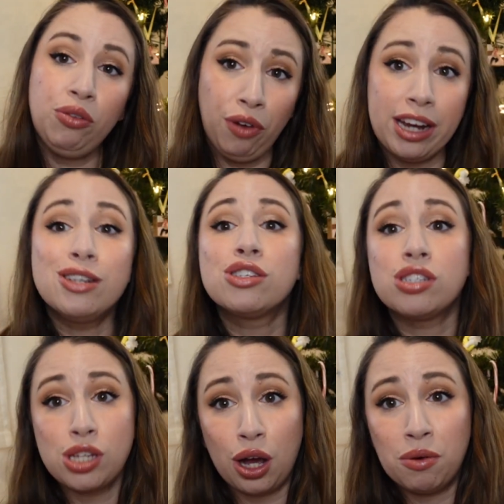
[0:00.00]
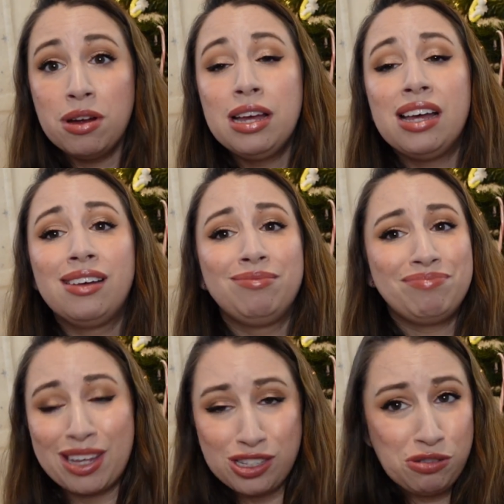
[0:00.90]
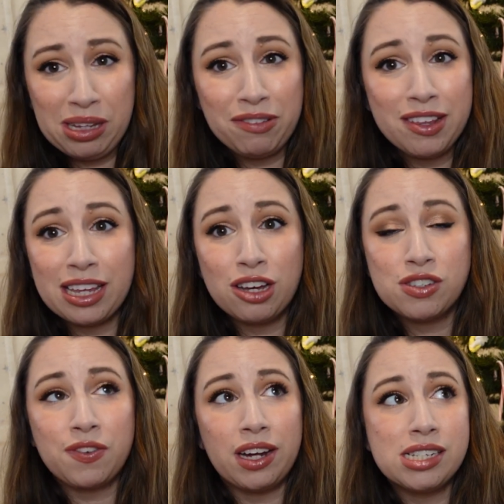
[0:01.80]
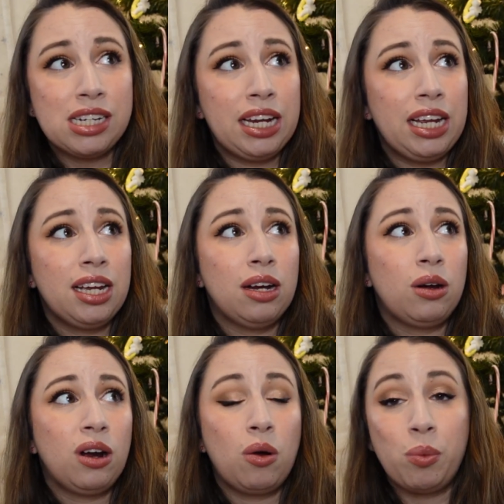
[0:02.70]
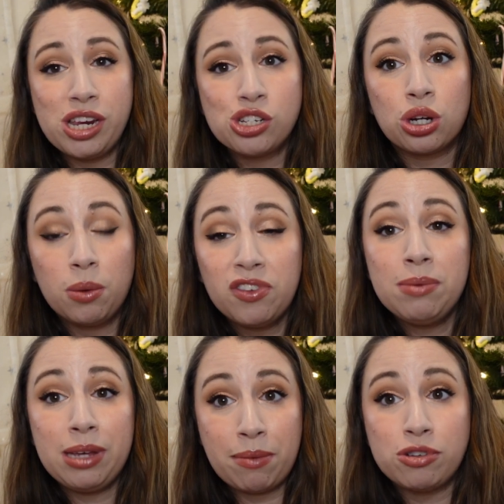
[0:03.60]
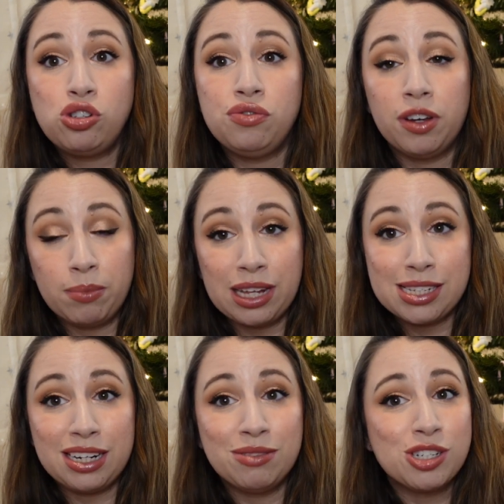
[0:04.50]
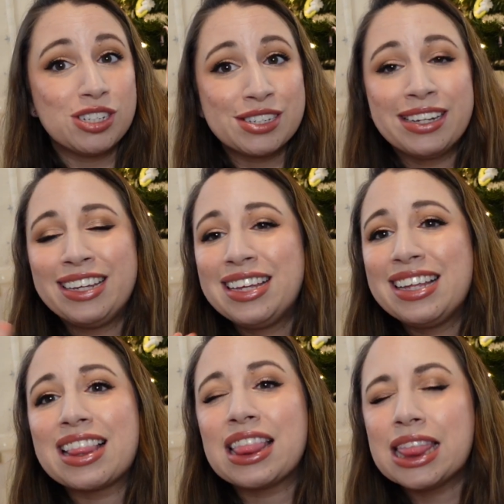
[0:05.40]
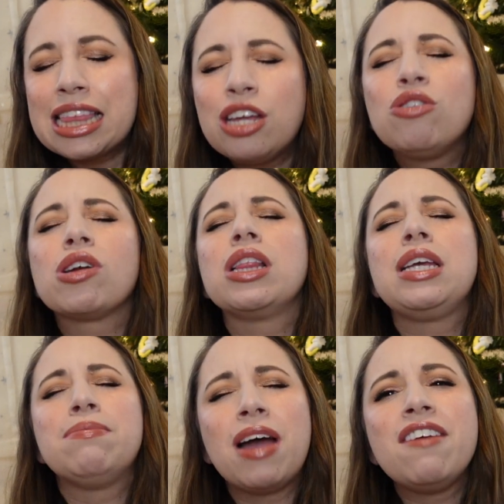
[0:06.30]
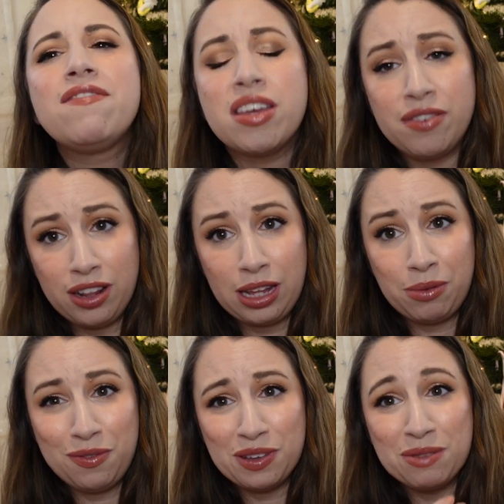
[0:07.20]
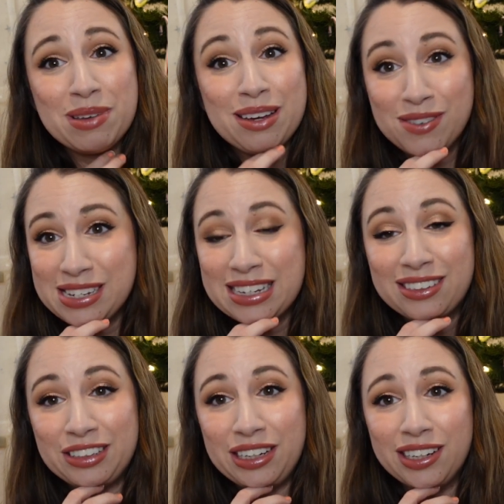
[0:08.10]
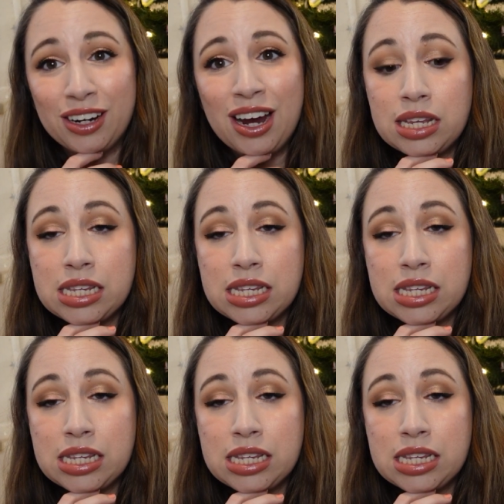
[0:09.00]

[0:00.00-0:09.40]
Right, so assuming everything goes fine tonight, we should hopefully be able to film that tonight, which is literally my favorite thing we film every single year.